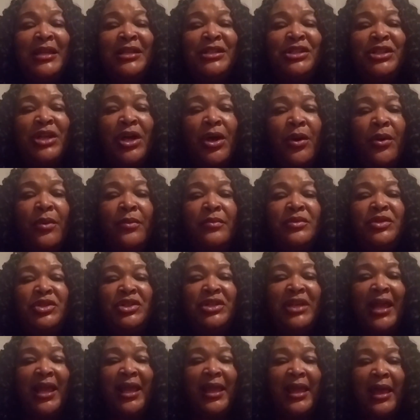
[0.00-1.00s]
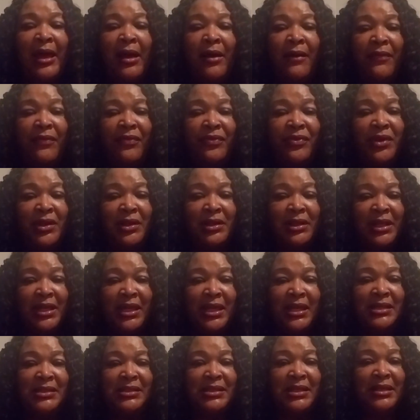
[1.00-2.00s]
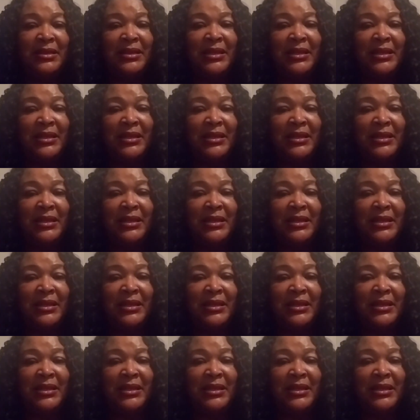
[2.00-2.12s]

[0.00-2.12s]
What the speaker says: So check out the links